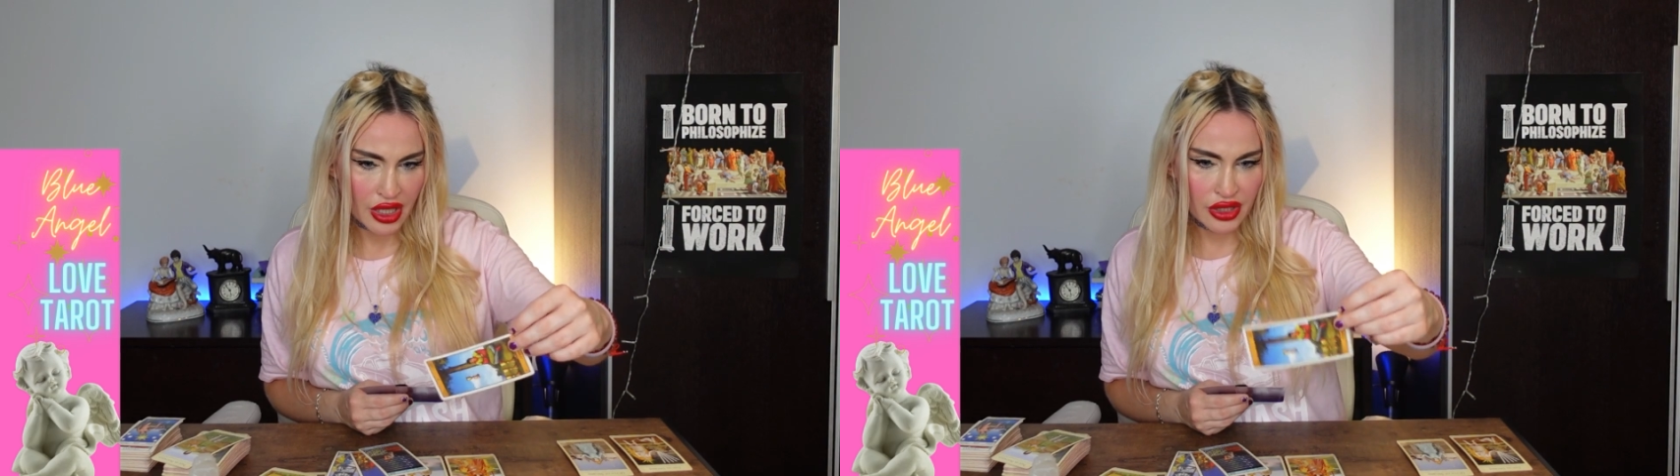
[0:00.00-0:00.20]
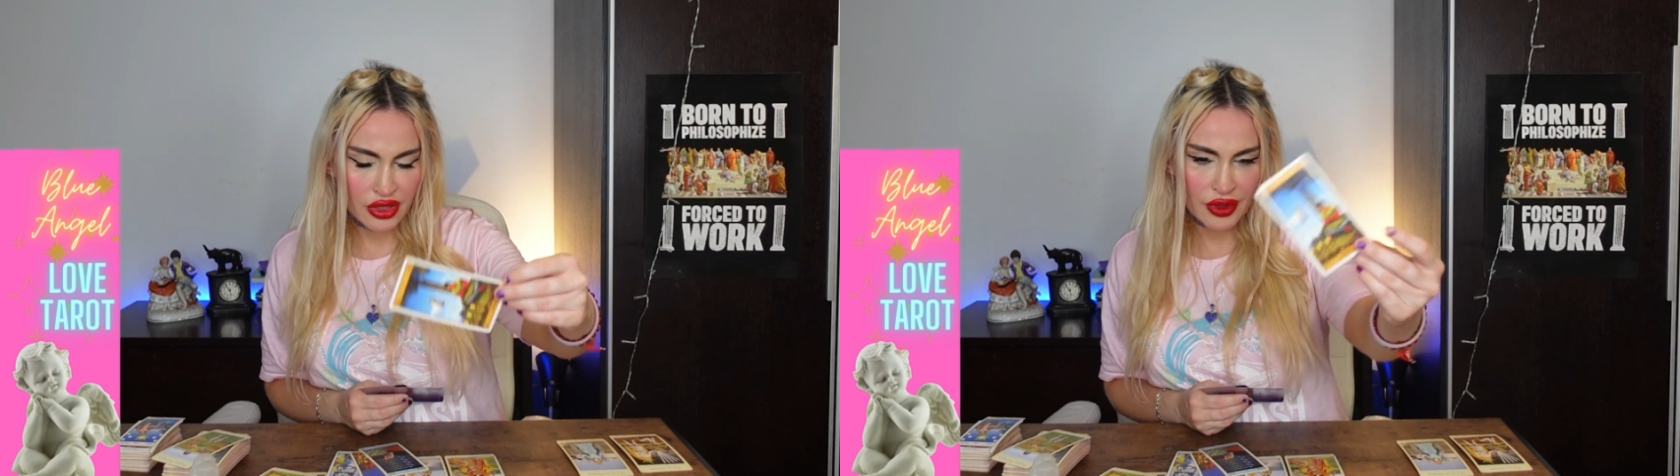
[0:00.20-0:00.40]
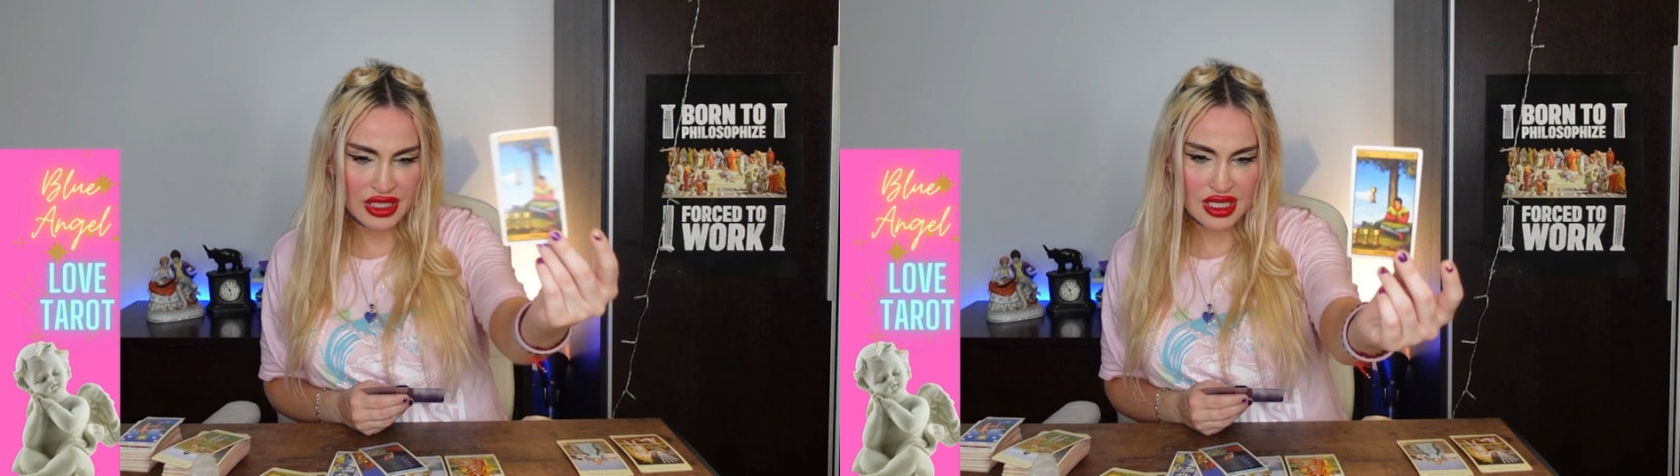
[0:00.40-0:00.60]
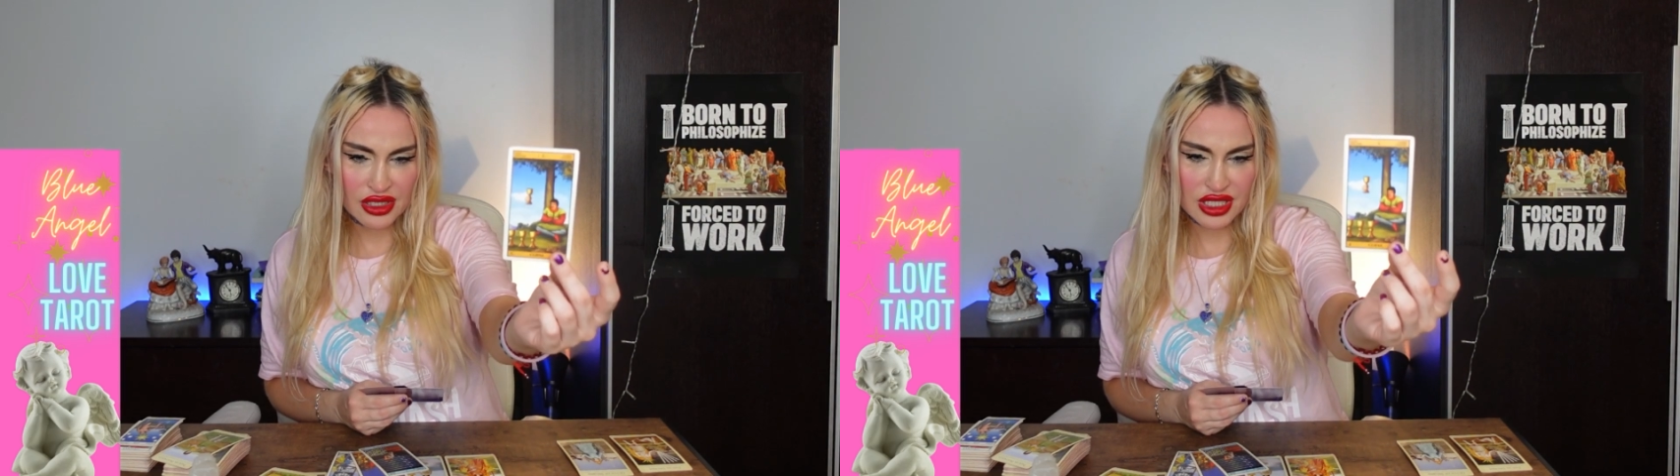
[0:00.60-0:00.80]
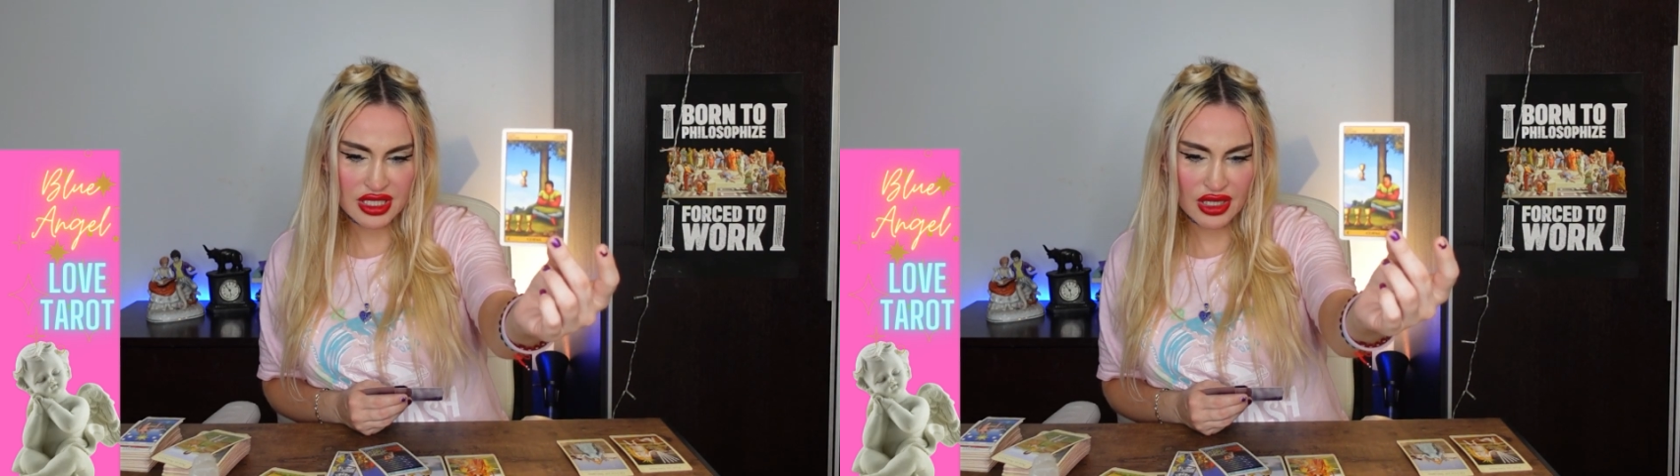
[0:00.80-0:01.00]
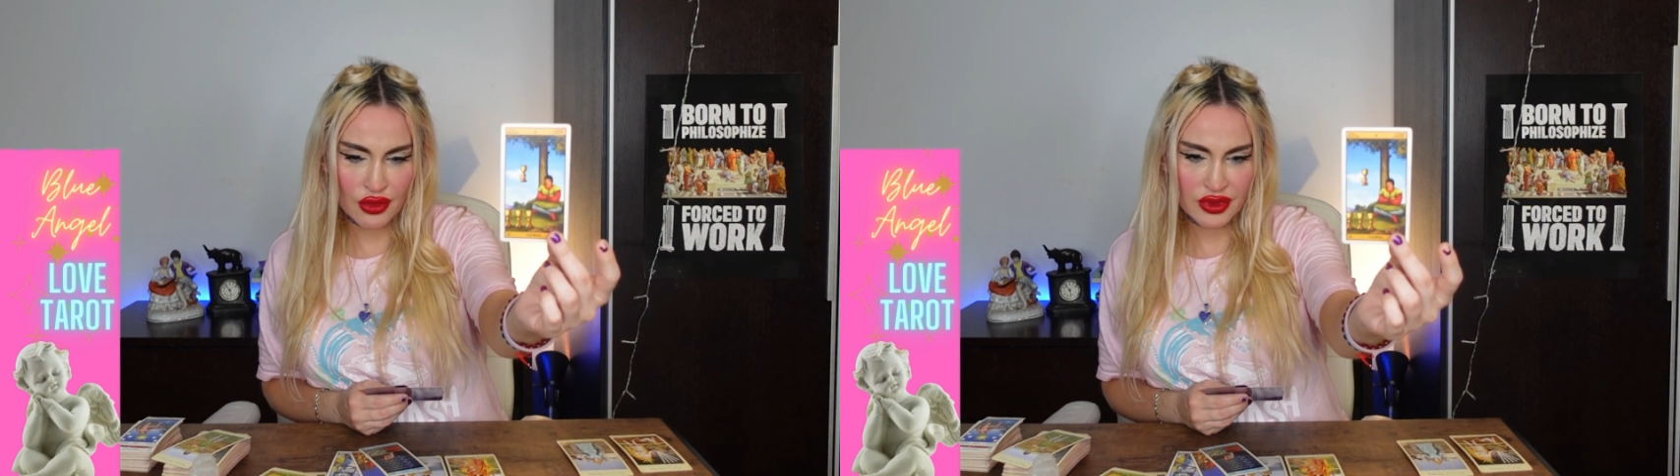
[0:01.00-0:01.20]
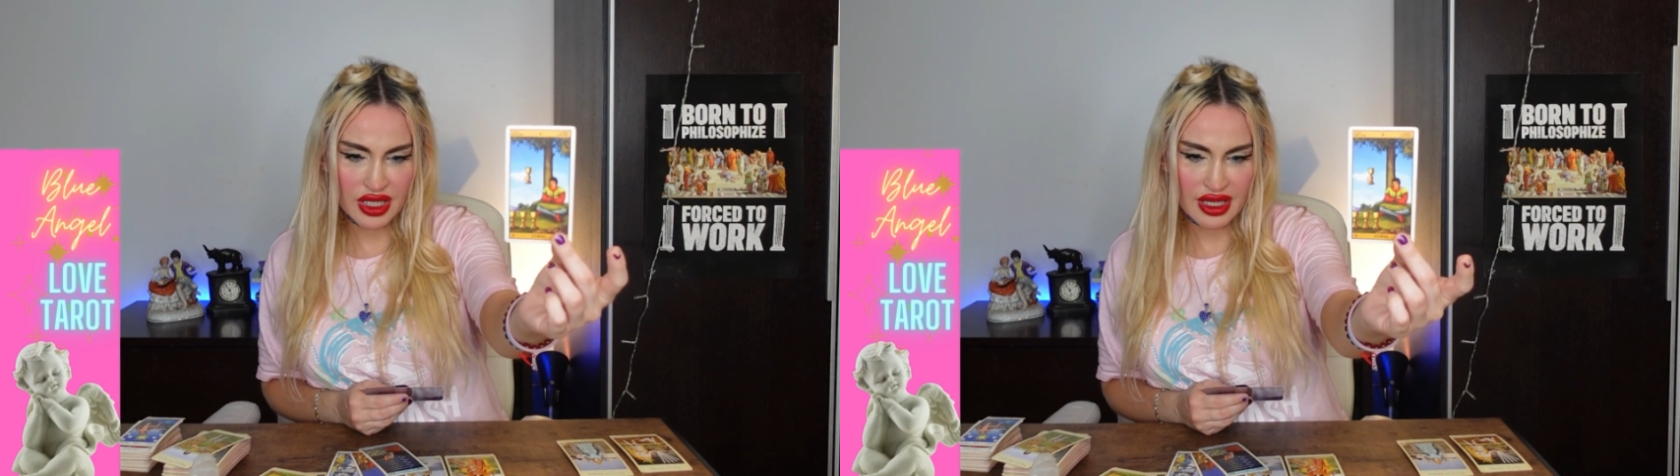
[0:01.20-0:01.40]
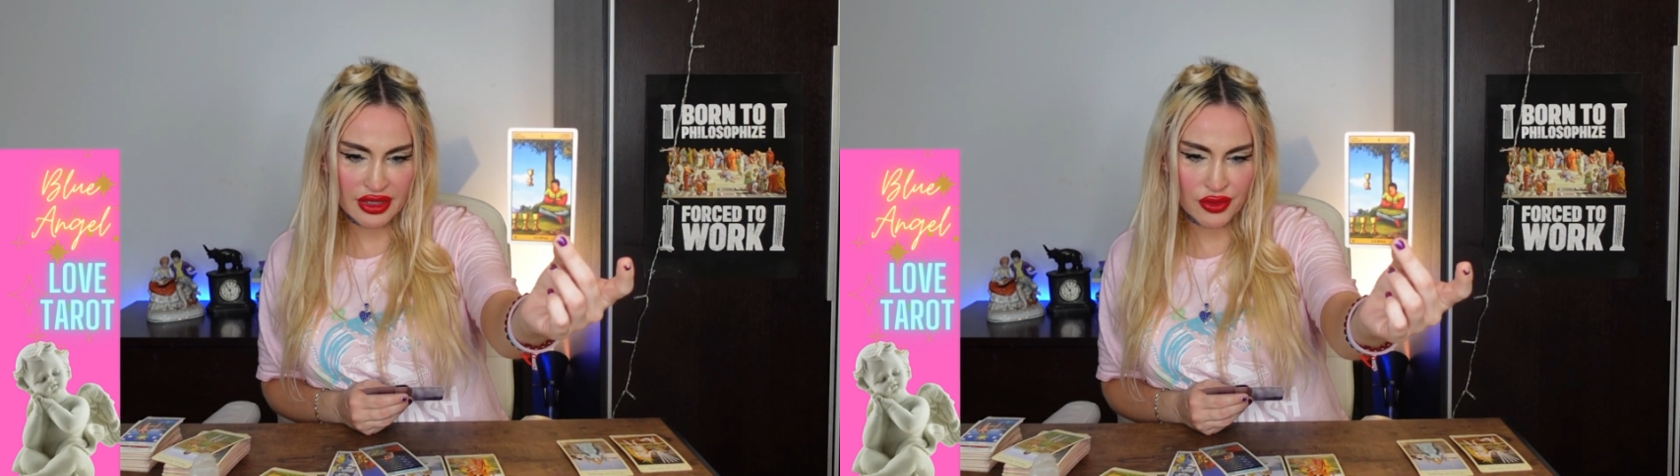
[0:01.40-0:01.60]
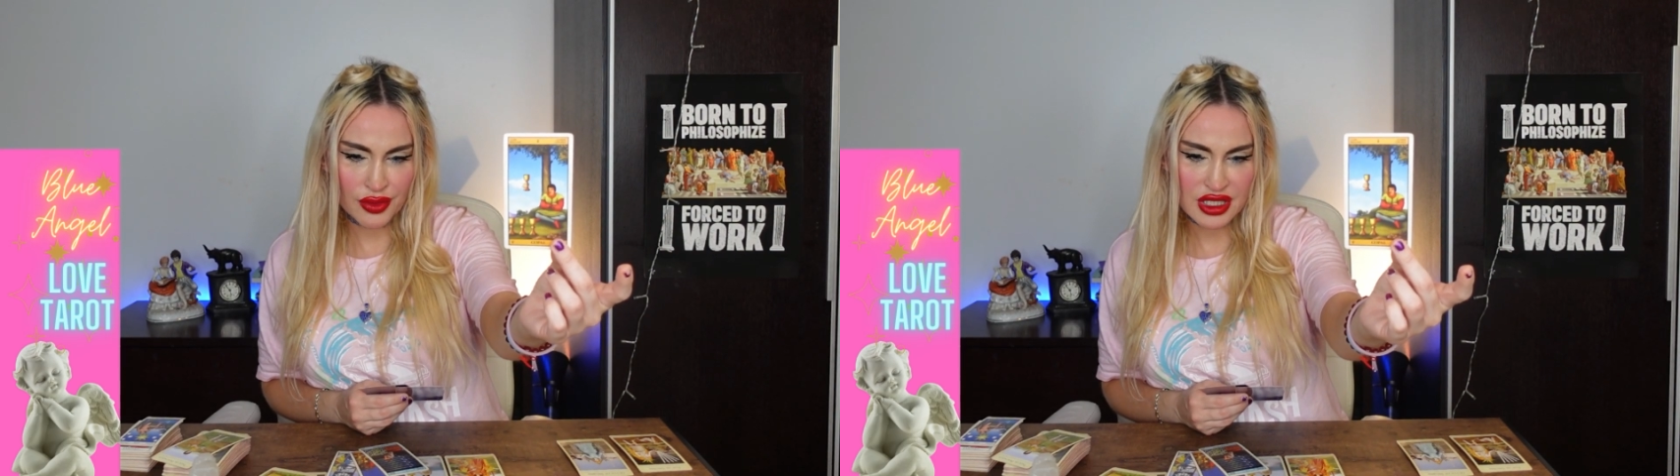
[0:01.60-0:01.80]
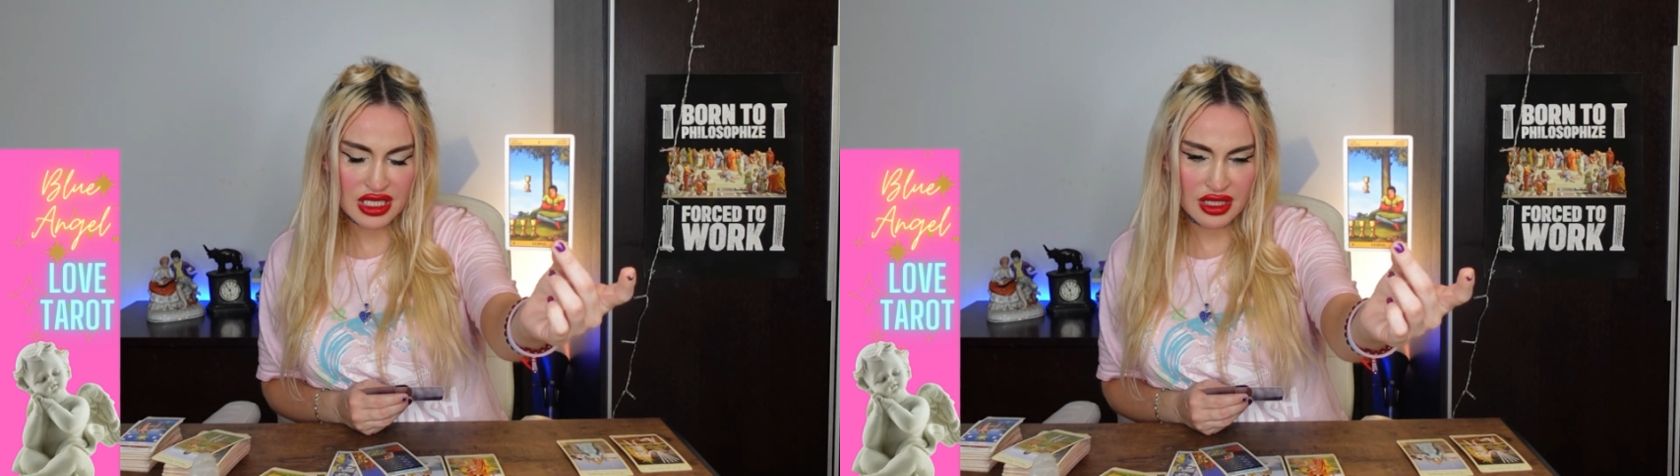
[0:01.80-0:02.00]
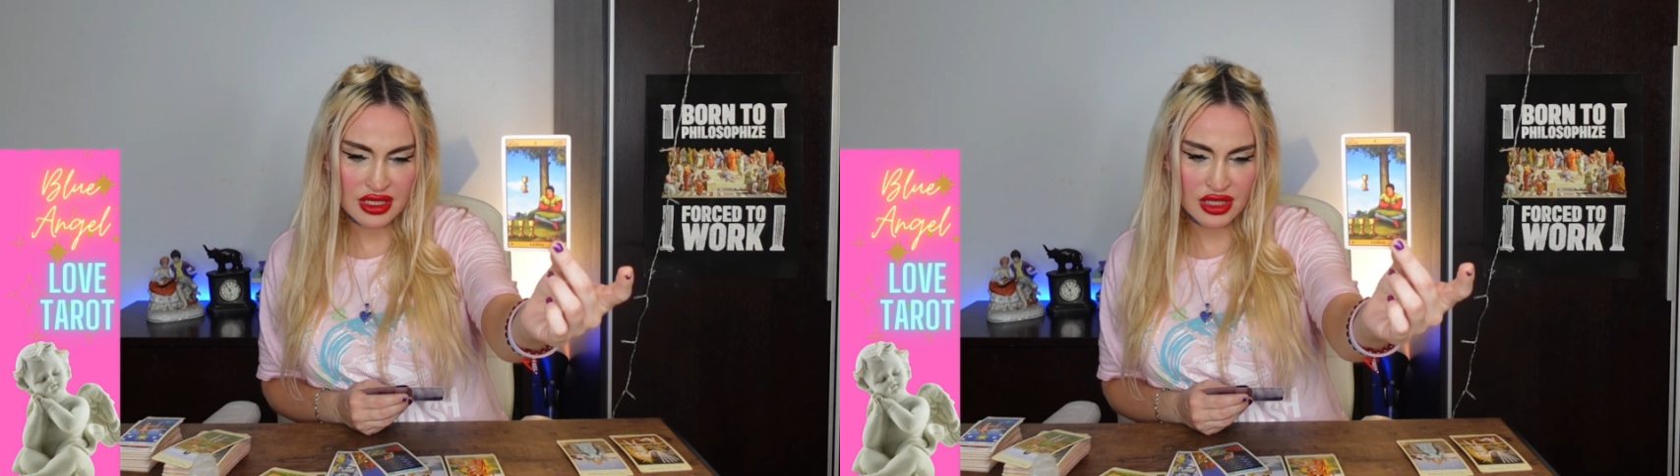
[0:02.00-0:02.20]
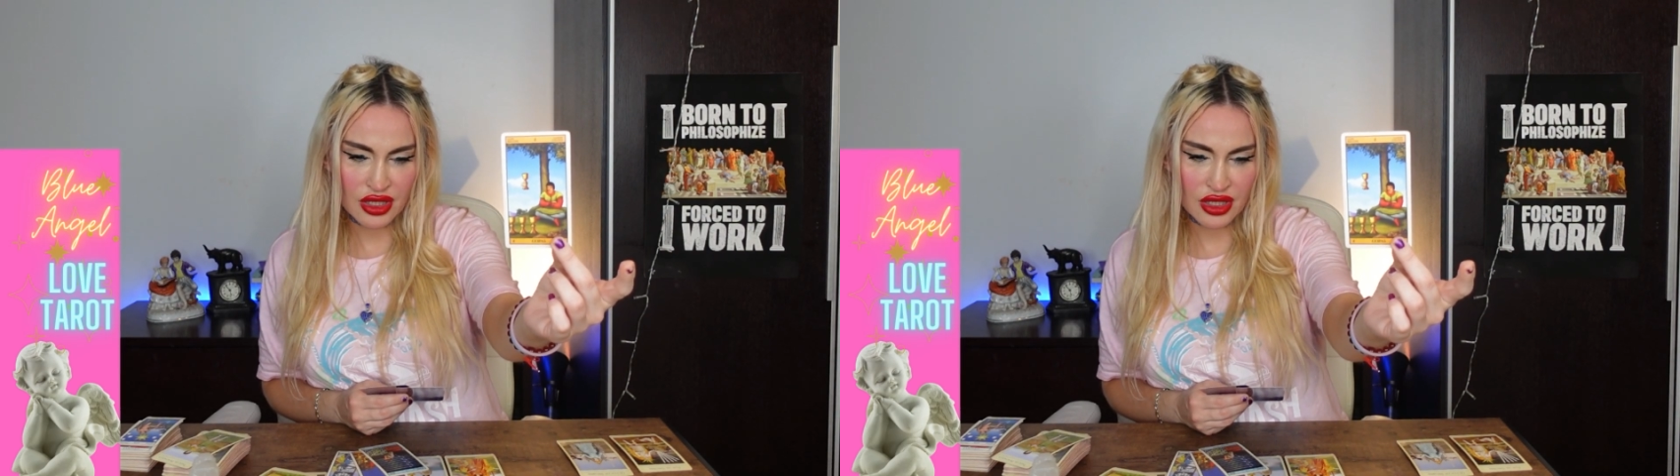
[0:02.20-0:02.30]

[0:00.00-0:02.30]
You know, it's not just only that your person isn't